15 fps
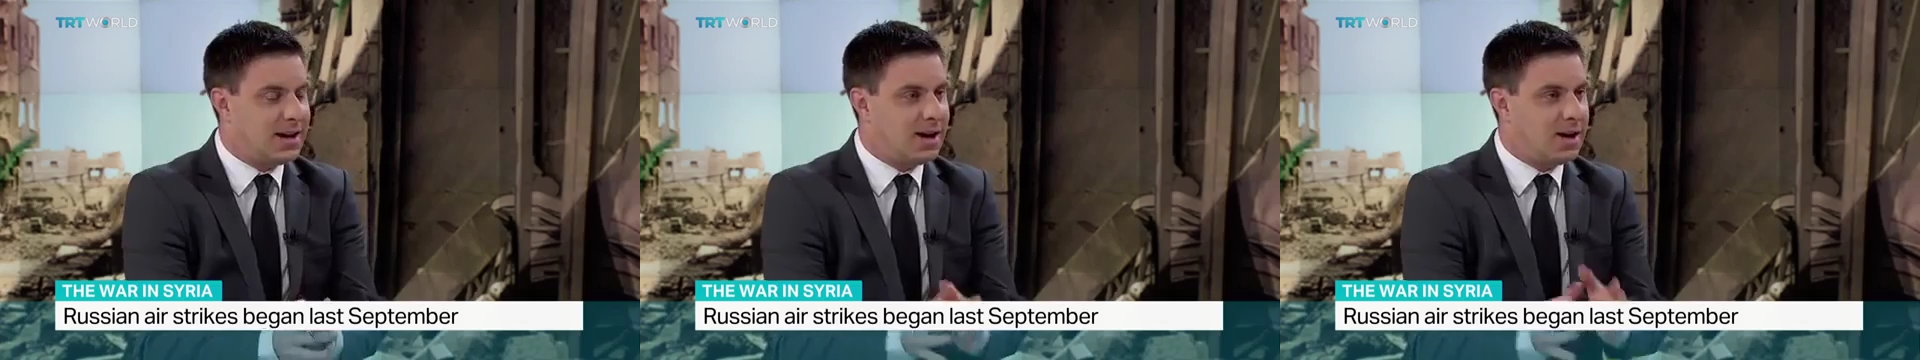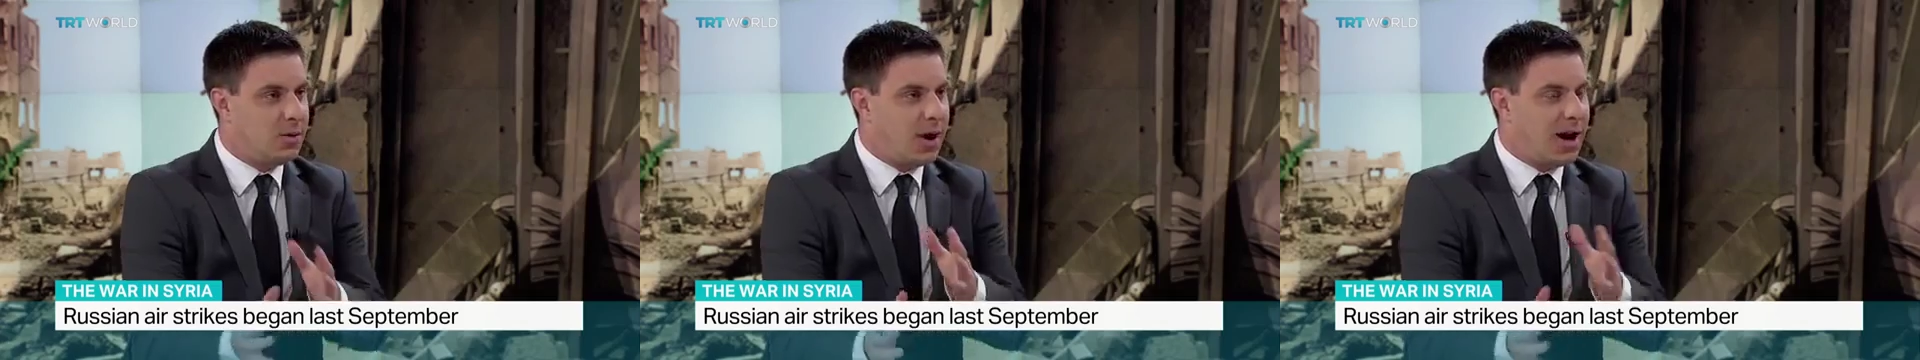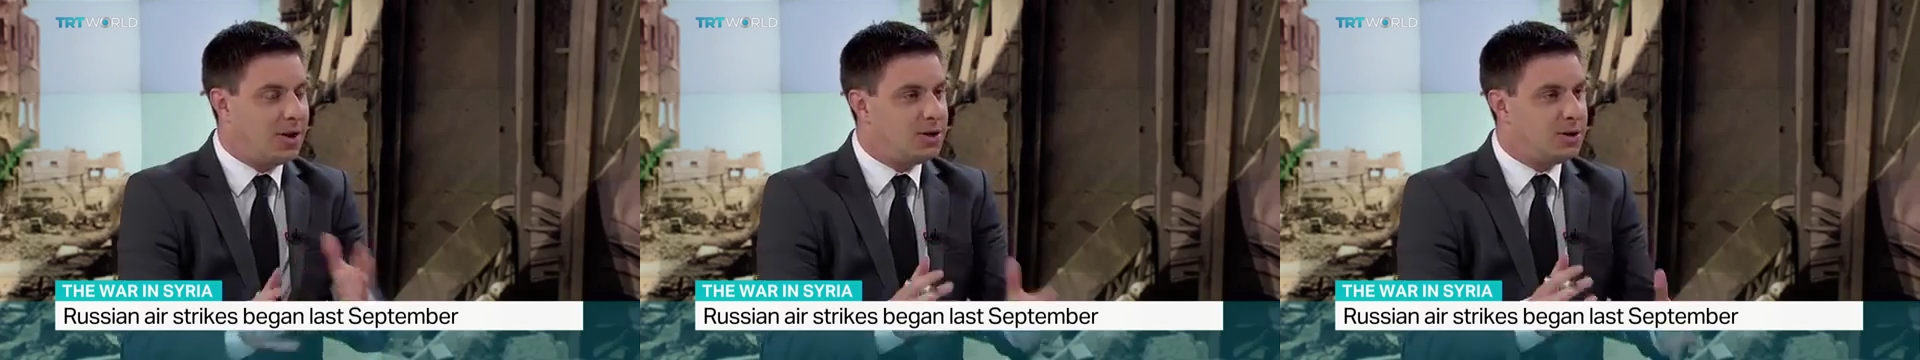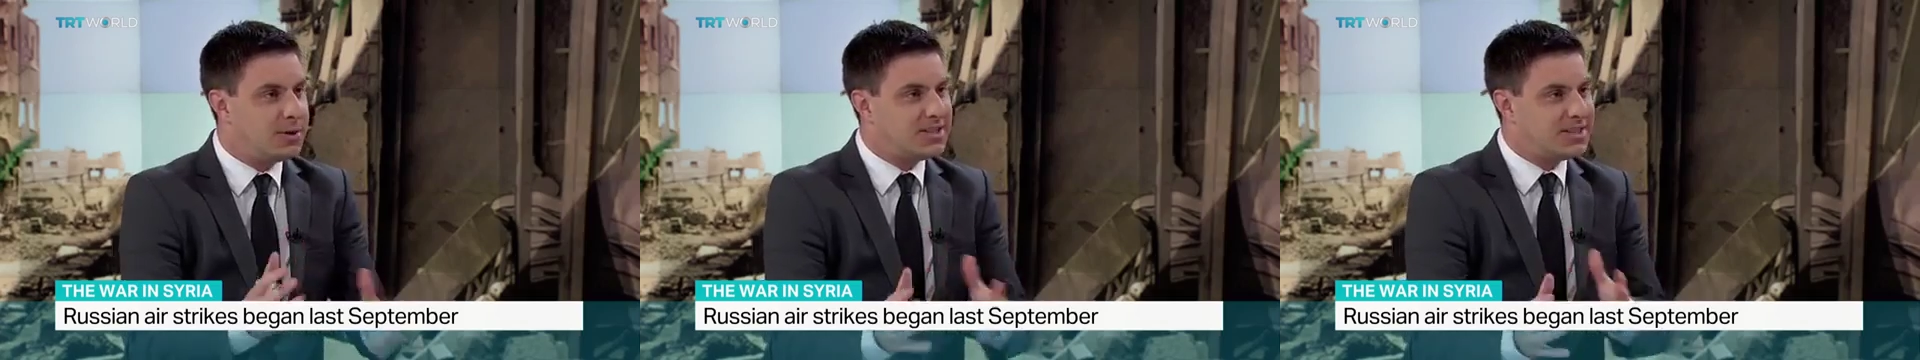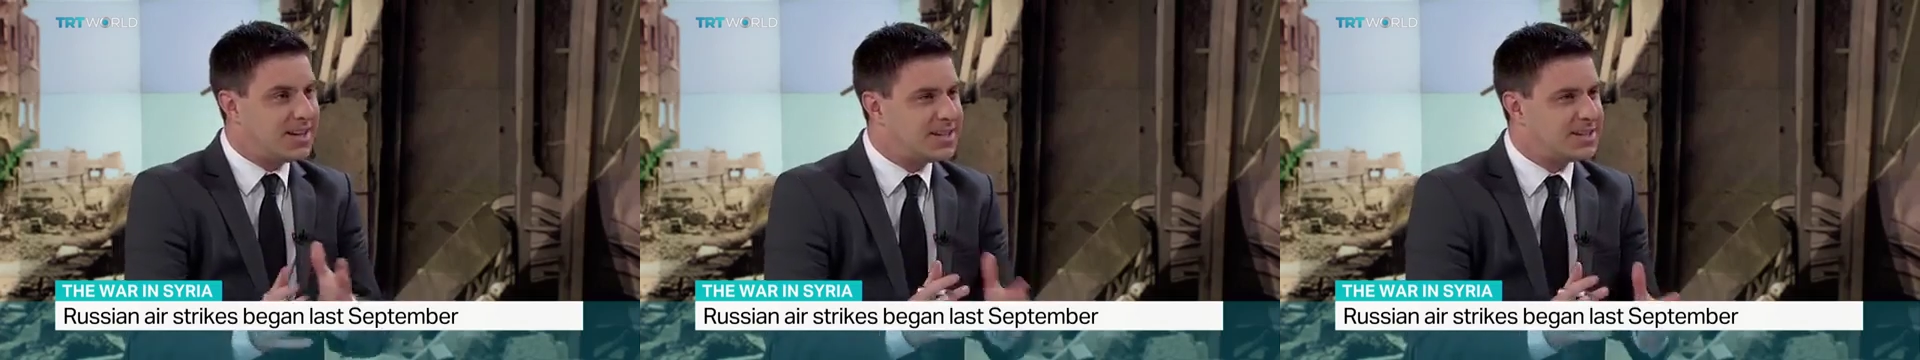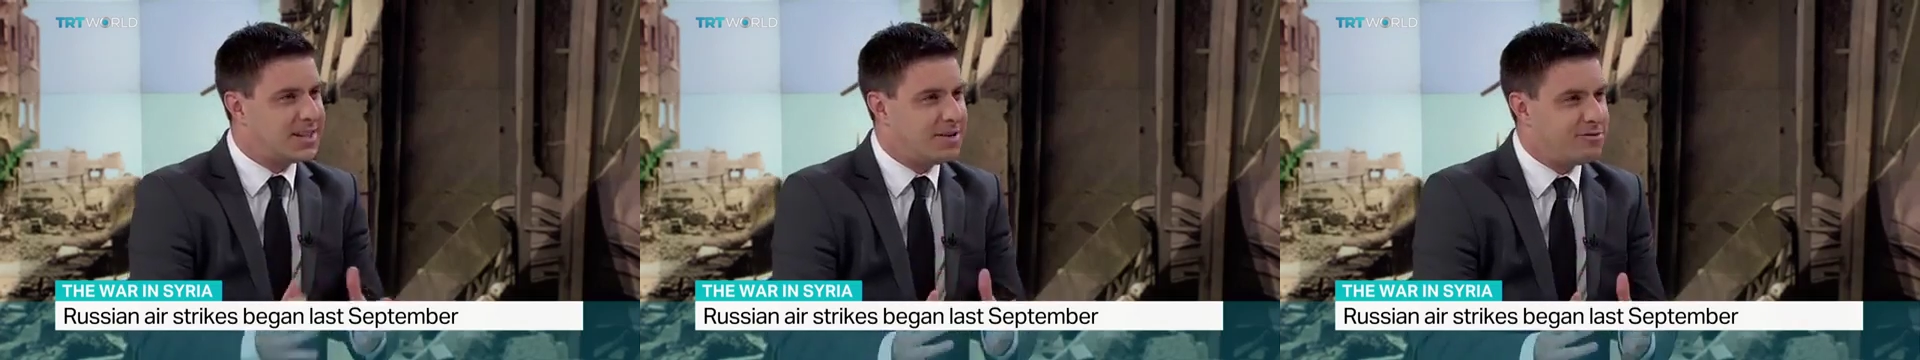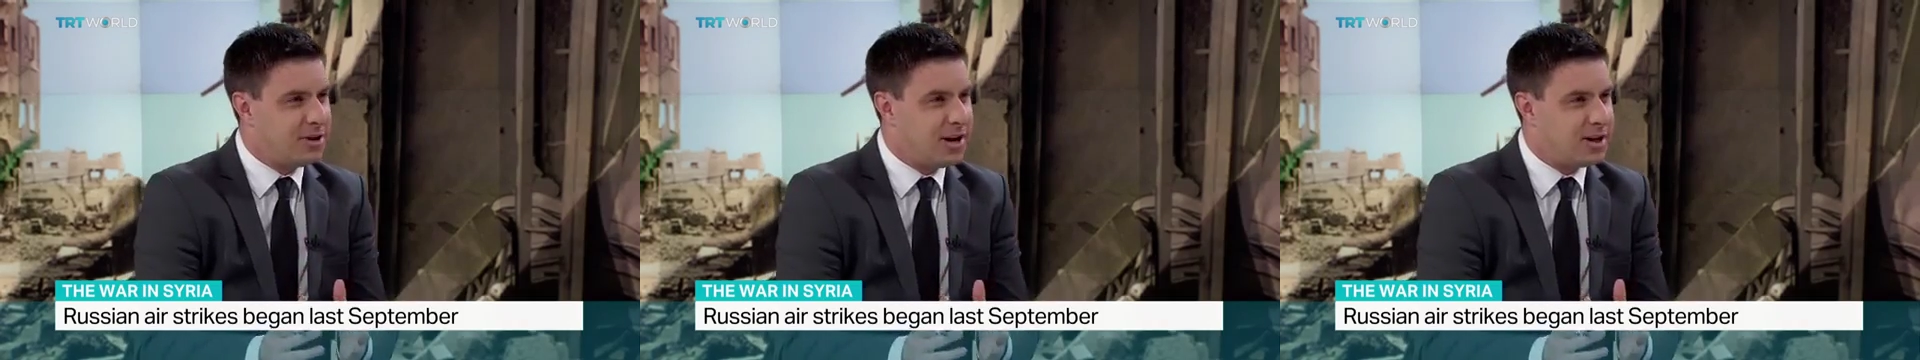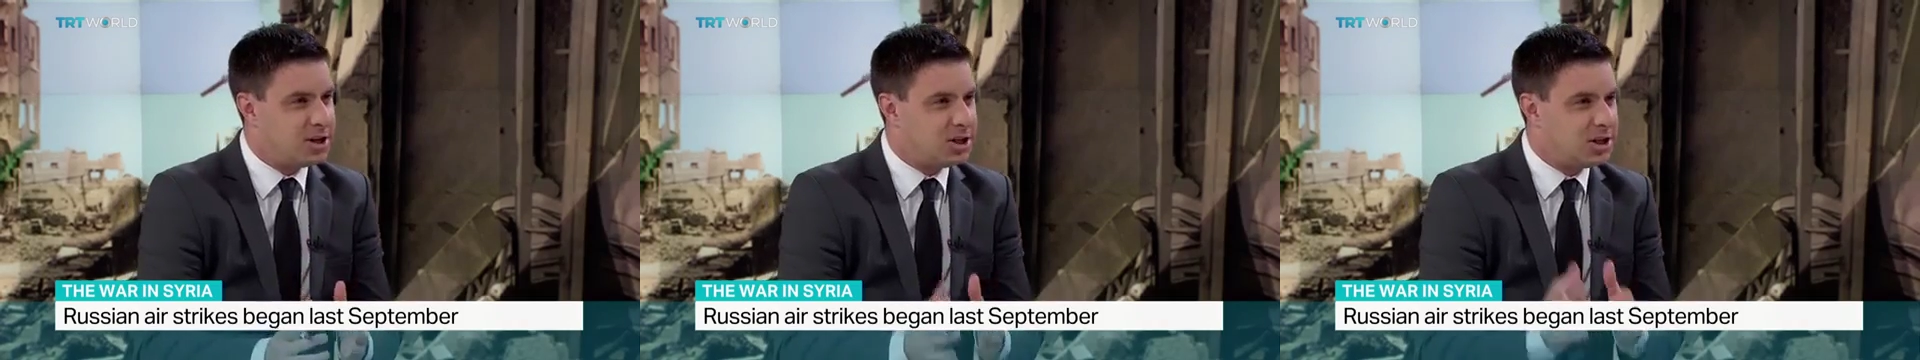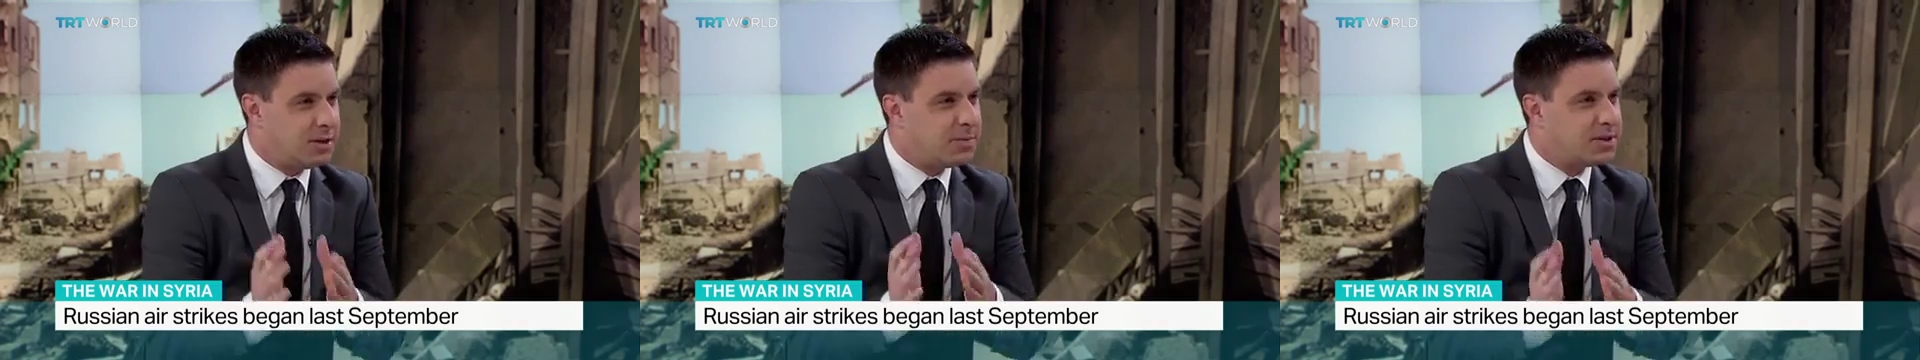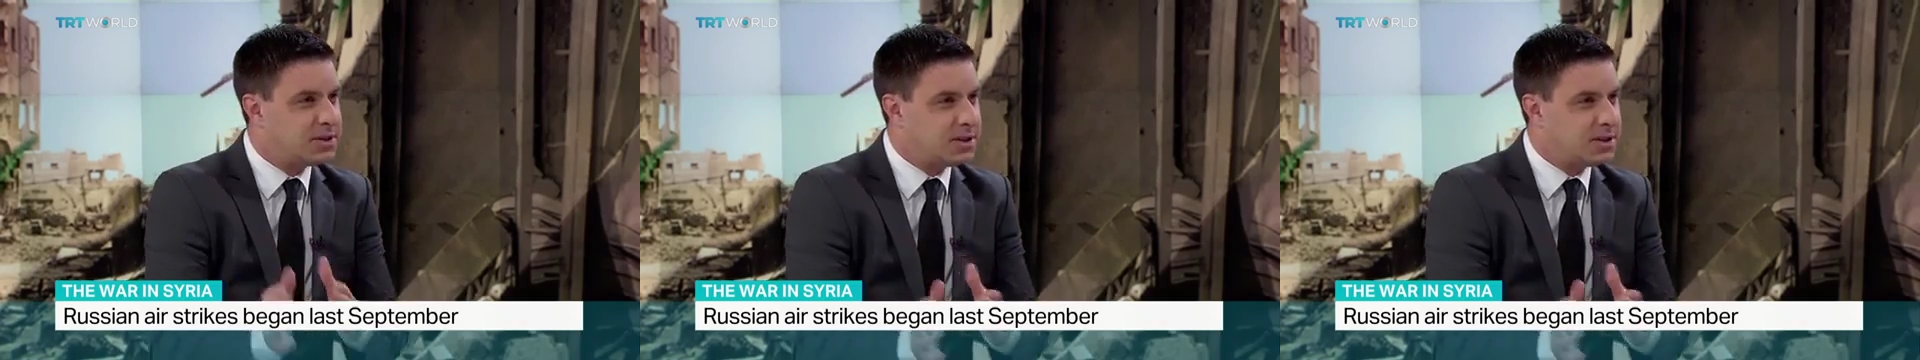How, how do you assess that relationship